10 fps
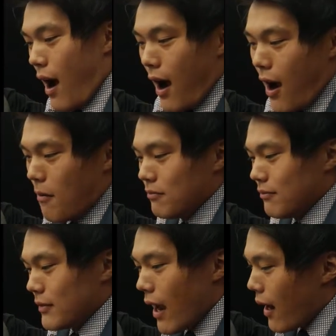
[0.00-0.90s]
um,
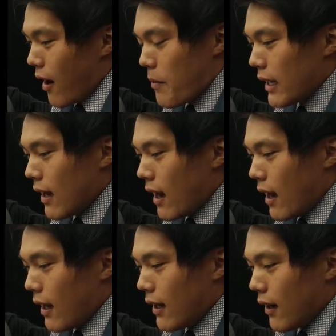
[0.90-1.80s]
yeah, I mean,
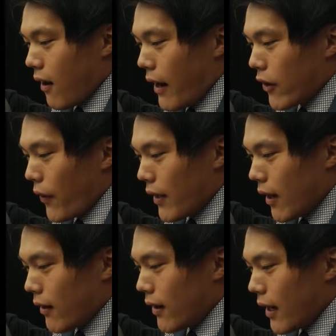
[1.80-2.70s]
uh, I got
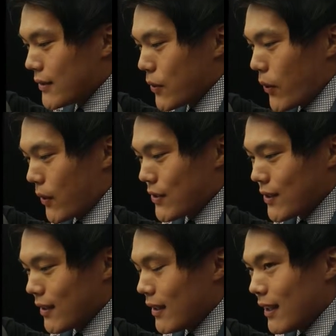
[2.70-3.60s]
there and I saw
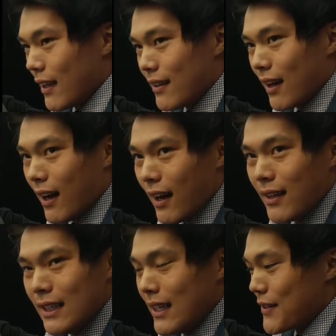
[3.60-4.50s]
Christian and, and
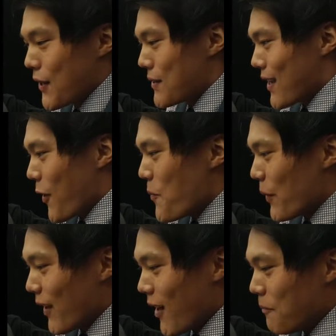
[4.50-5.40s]
uh, don't tell him,
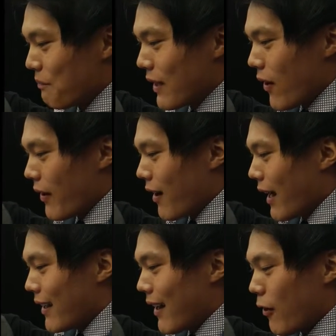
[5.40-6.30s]
but um, you know,
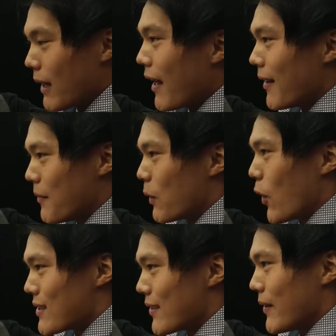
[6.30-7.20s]
I, I, related him a
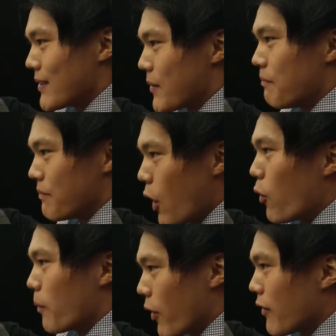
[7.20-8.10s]
lot to some
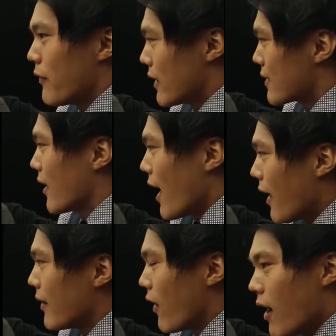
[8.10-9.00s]
older brother figures that I
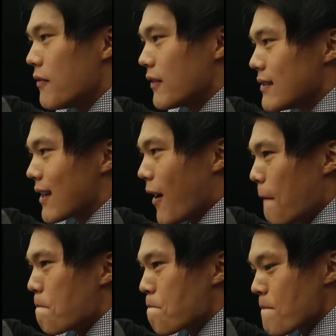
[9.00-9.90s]
had in life, and
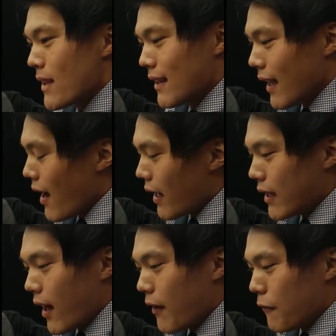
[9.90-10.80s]
um, yeah,
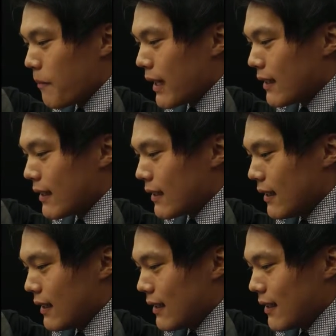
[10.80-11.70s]
kind of for me to
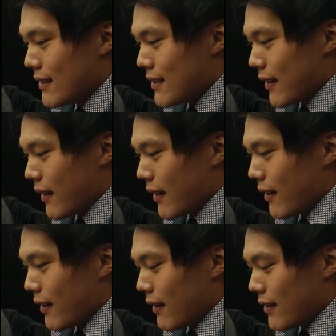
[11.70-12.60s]

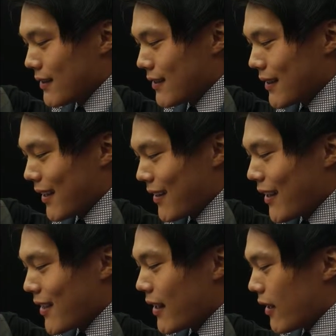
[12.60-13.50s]
to get,
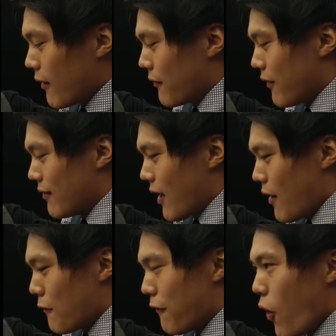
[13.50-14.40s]
let that kind of
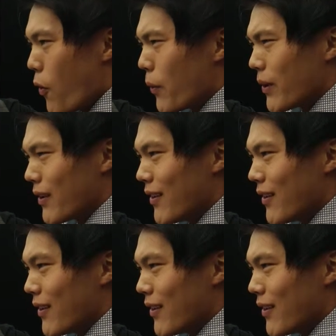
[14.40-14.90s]
unfold